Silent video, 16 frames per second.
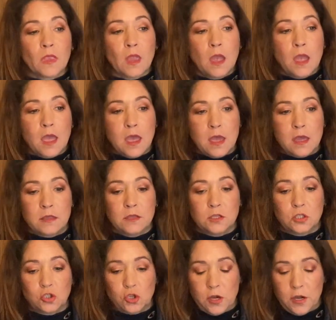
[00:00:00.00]
And
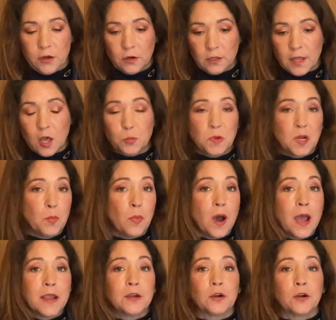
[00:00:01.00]
this trainer allowed me to
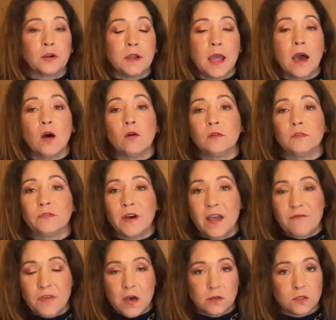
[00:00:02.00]
buy her. Now,
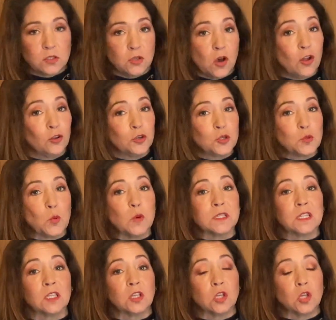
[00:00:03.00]
$5,000 was
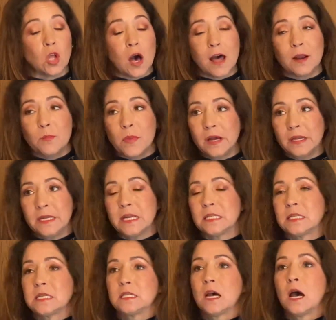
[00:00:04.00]
a lot of money at
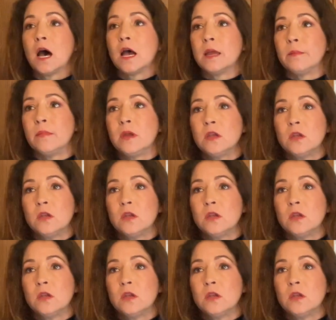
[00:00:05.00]
the time